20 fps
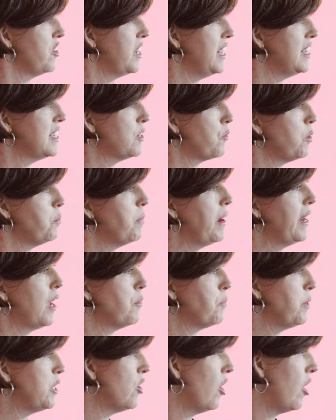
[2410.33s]
needs that we may
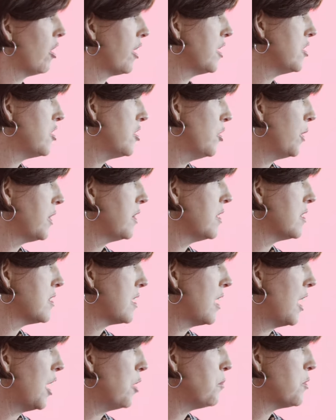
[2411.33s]
not be talking to at this
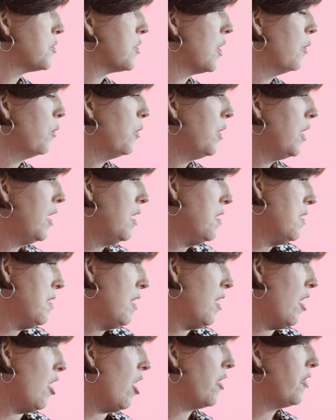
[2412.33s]
time. So
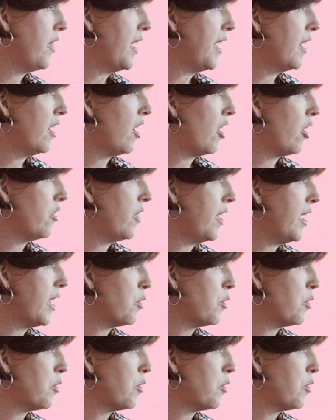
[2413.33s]
are they are they a